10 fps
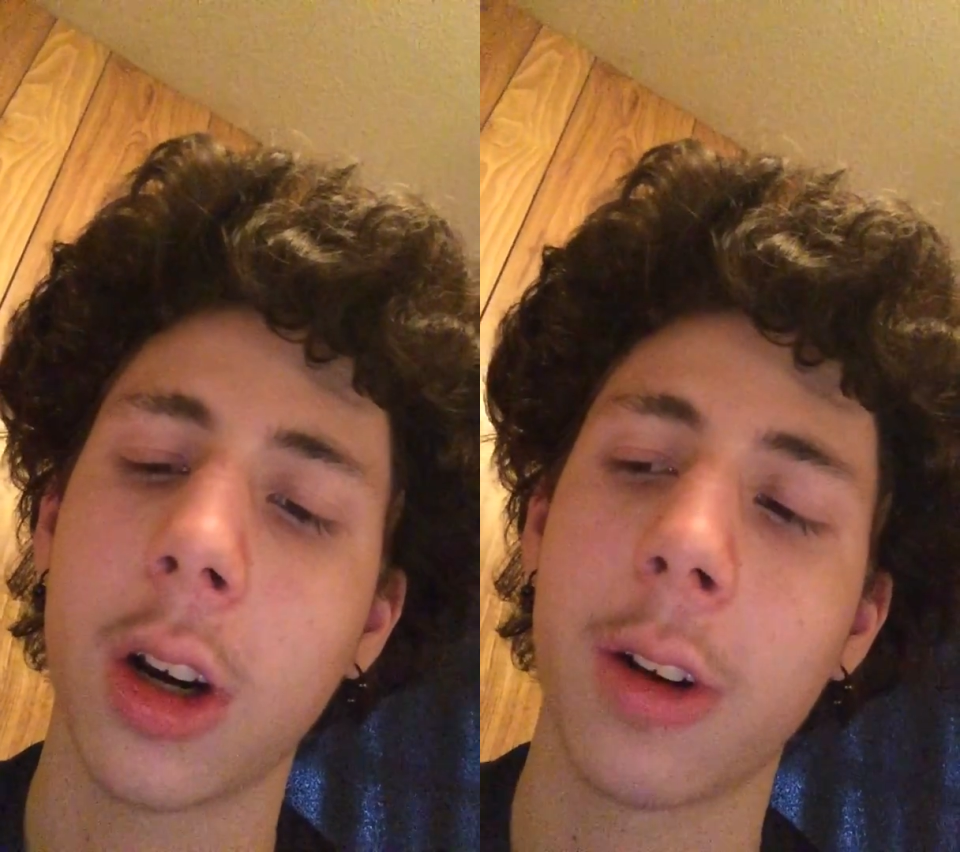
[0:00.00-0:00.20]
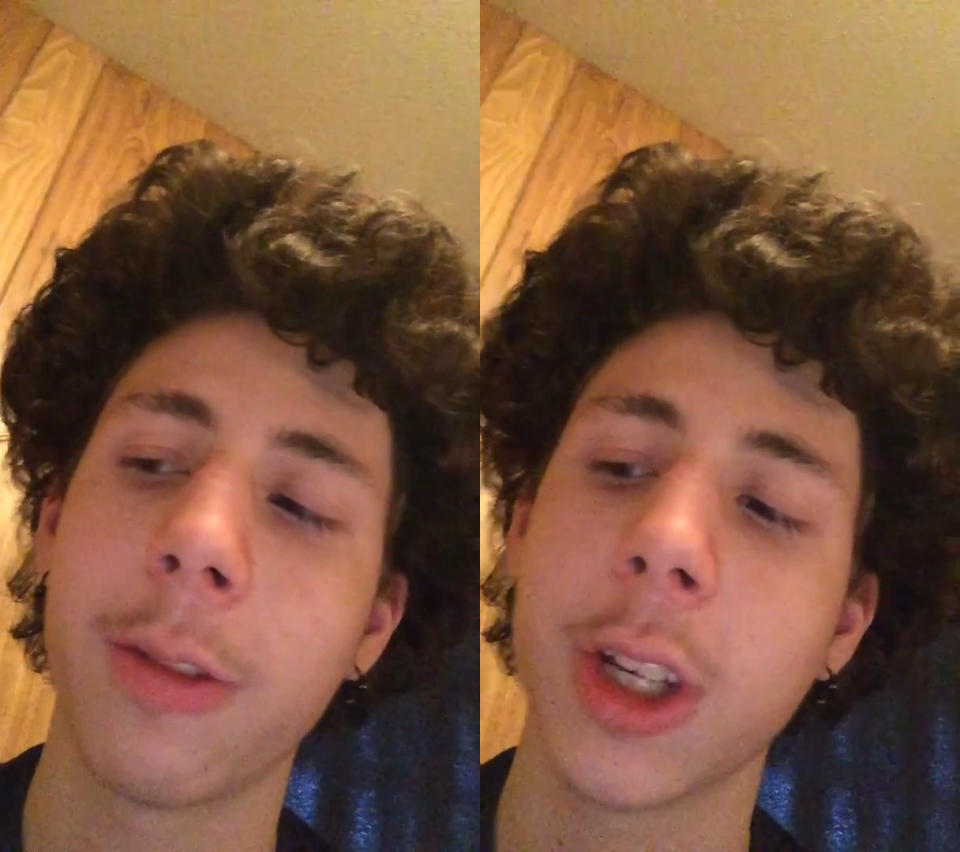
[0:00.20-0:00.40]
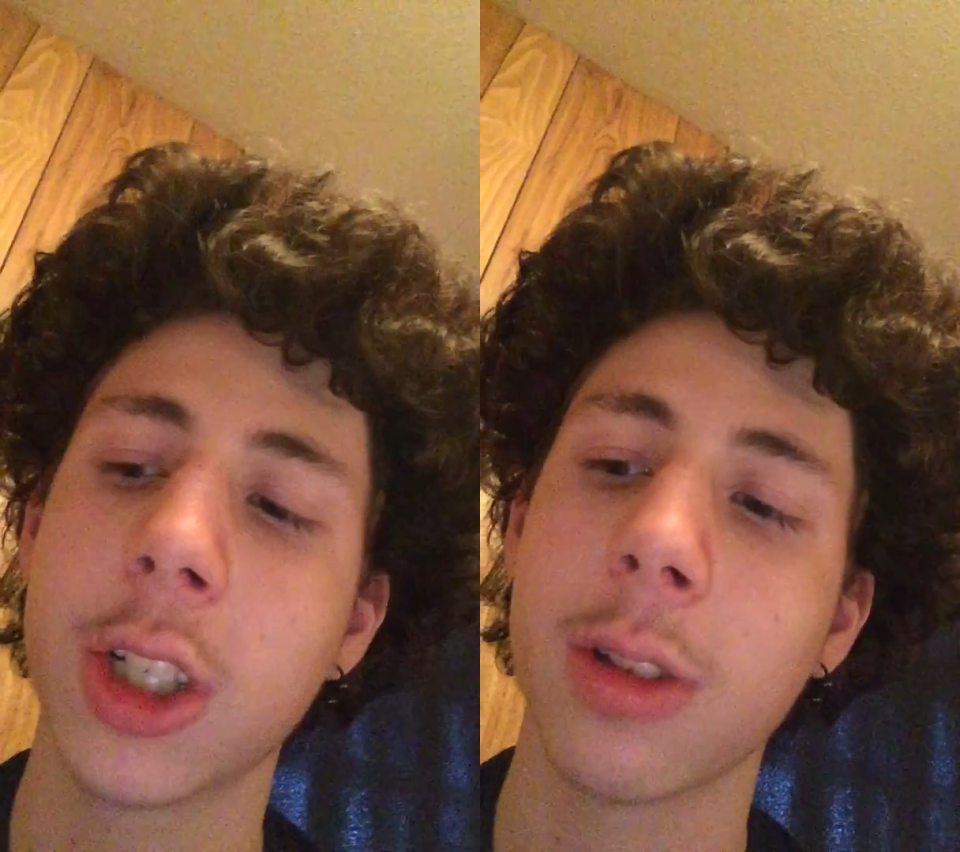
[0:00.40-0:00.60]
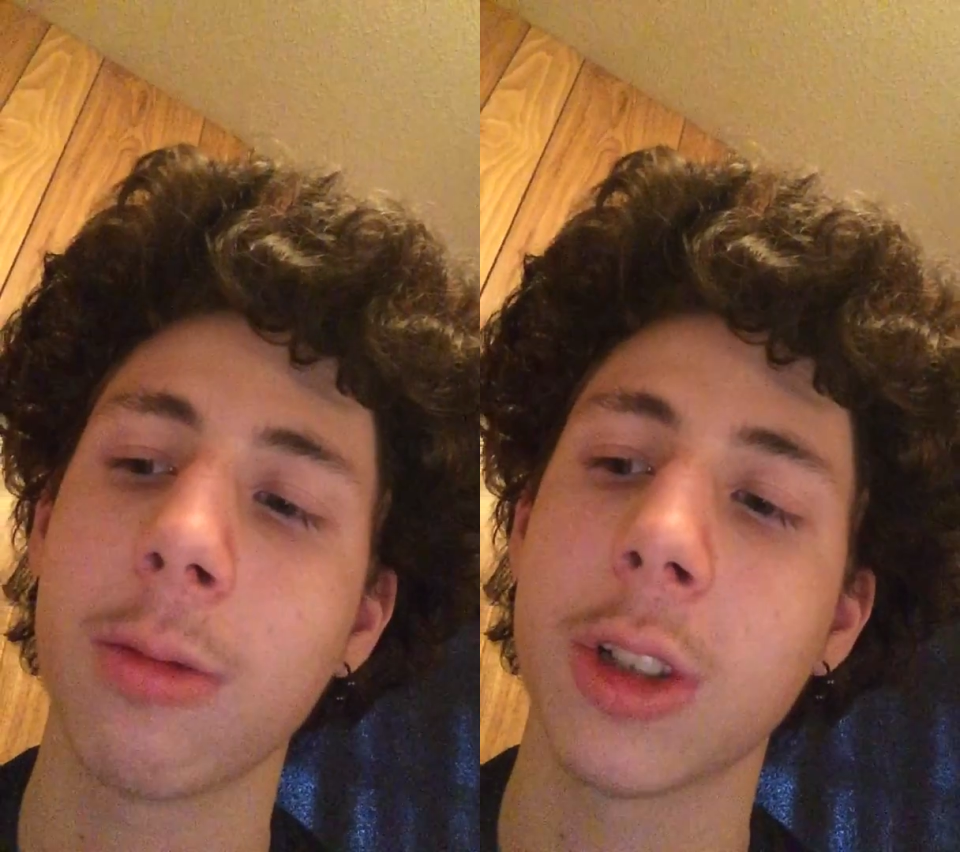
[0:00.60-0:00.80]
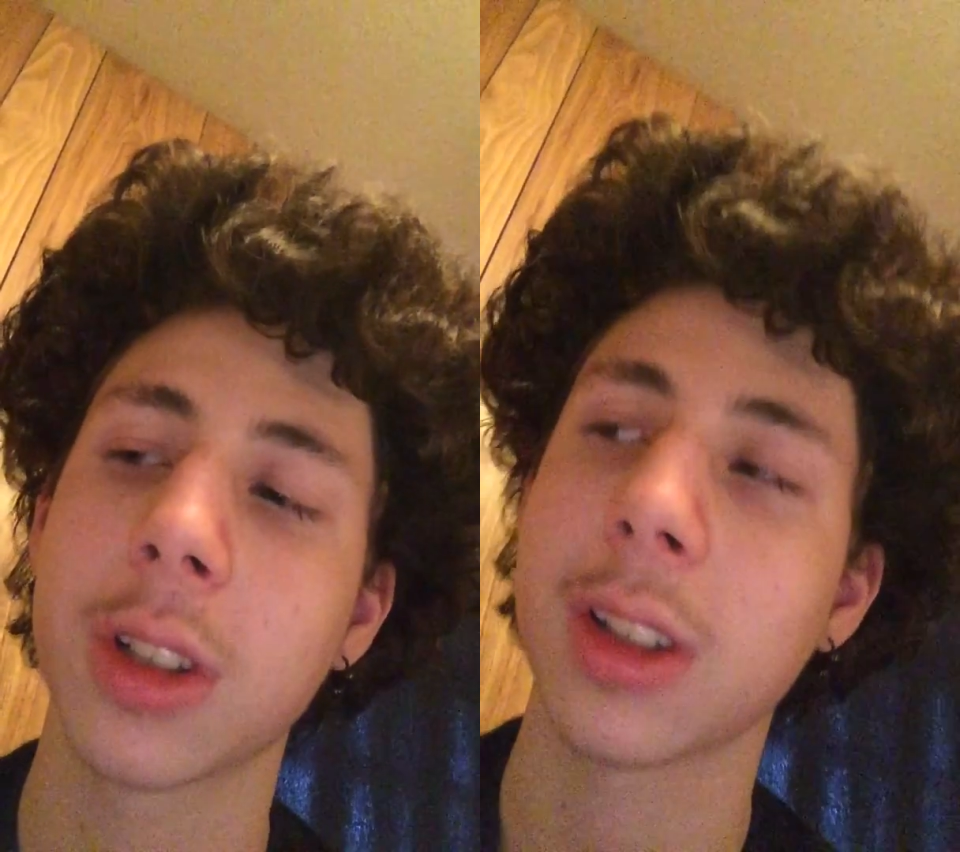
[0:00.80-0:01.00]
Her
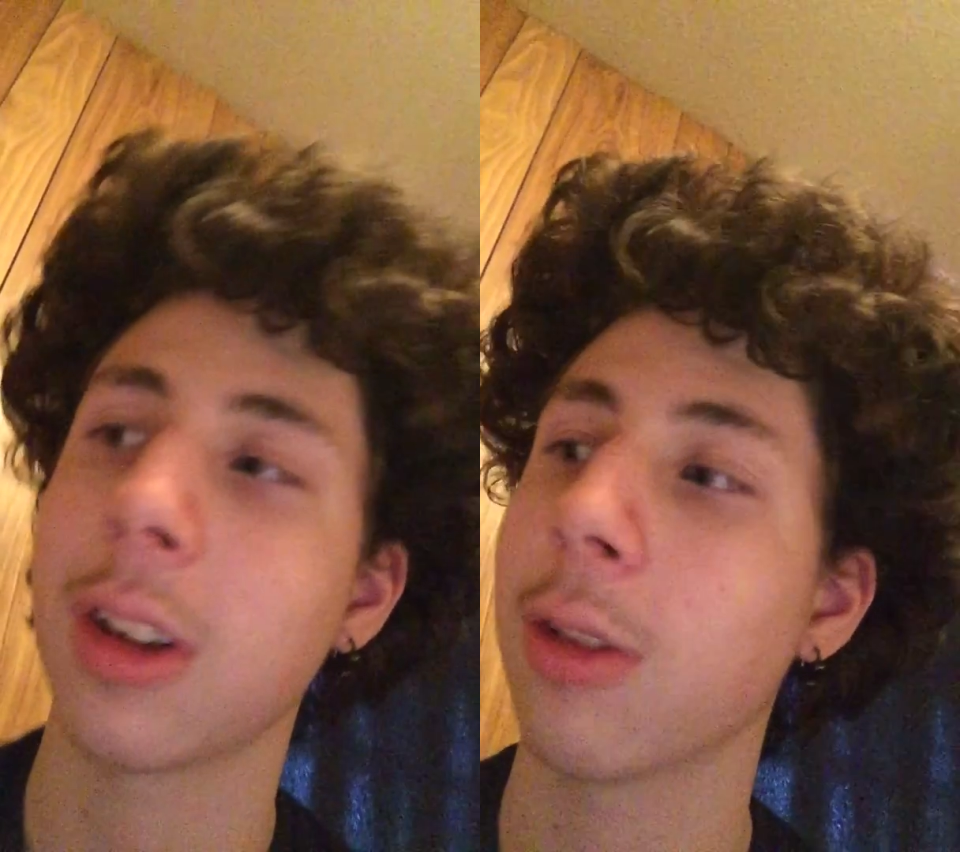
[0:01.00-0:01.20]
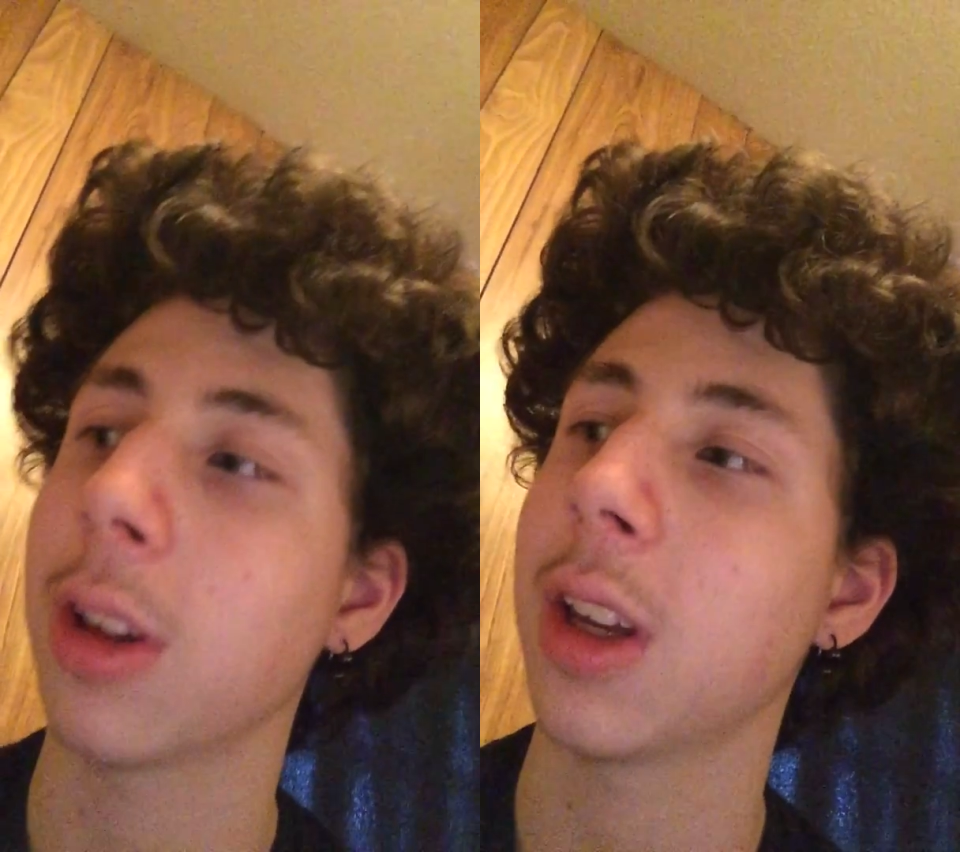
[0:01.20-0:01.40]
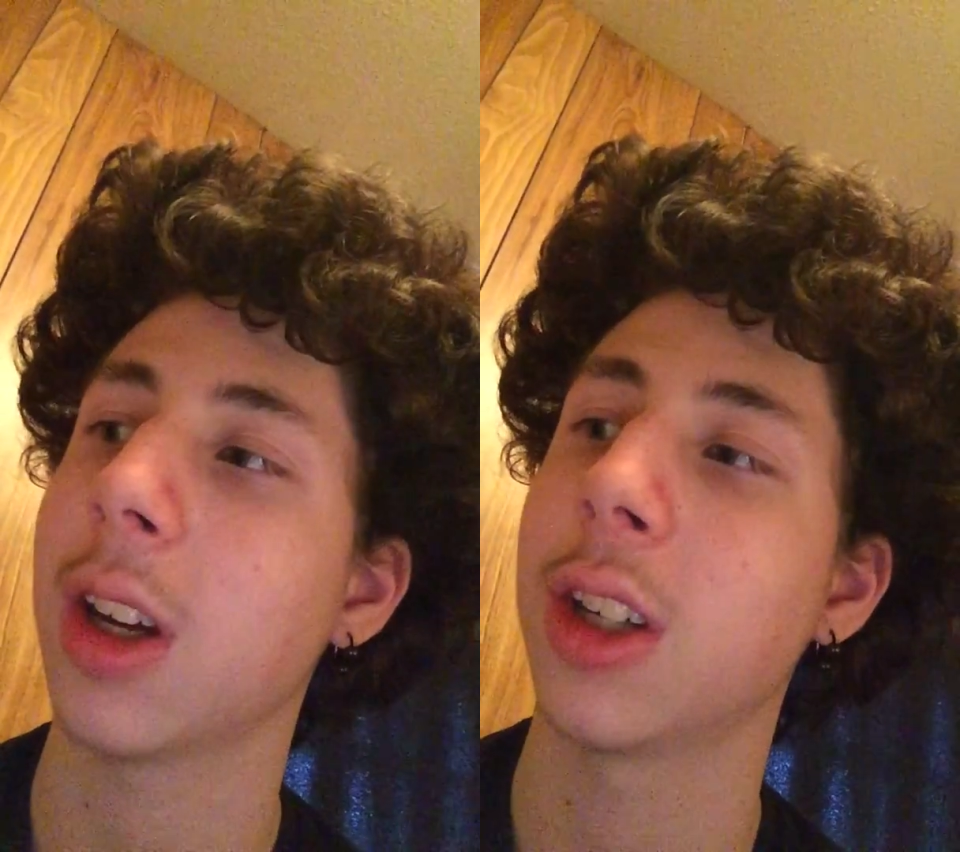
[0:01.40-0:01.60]
vision was slowly